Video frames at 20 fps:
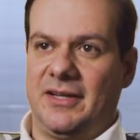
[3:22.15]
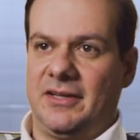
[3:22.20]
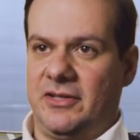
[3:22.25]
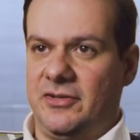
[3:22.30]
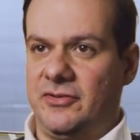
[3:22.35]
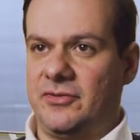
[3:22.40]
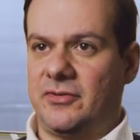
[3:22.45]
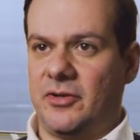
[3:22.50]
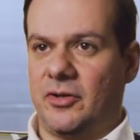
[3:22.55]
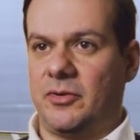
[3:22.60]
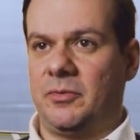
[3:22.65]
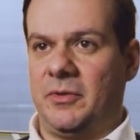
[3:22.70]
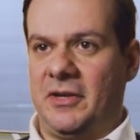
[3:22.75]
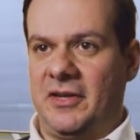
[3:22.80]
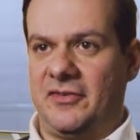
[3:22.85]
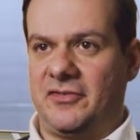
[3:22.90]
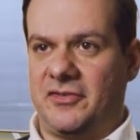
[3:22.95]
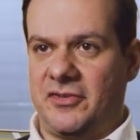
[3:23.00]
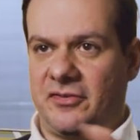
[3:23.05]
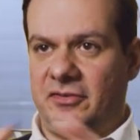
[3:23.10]
Digital twin
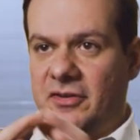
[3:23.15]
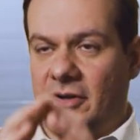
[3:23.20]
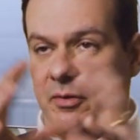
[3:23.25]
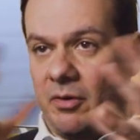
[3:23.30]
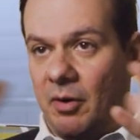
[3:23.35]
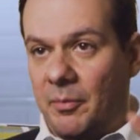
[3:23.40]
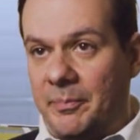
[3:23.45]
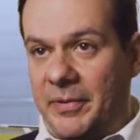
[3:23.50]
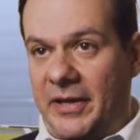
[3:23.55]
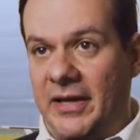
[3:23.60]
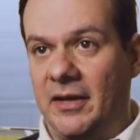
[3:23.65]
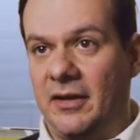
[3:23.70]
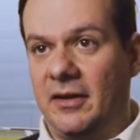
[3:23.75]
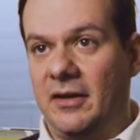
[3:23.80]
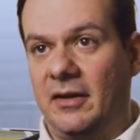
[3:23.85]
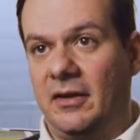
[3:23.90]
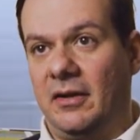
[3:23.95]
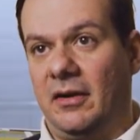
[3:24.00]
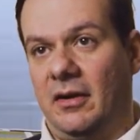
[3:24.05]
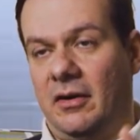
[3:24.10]
is just a copy
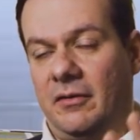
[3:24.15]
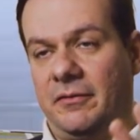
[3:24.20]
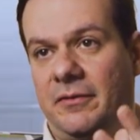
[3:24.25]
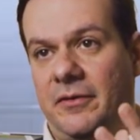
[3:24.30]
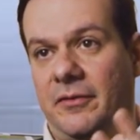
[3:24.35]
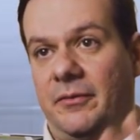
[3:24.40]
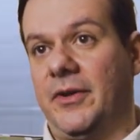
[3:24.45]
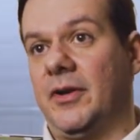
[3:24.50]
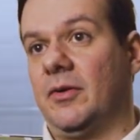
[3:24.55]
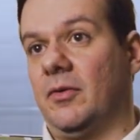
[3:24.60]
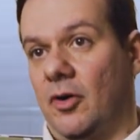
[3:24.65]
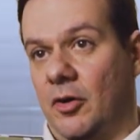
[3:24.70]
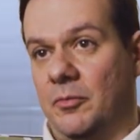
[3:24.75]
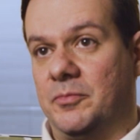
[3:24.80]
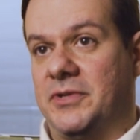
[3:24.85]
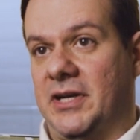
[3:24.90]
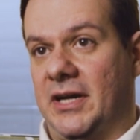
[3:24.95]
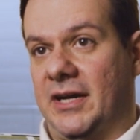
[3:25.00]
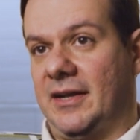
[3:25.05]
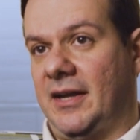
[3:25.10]
of a real
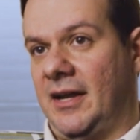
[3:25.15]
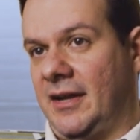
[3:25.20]
object.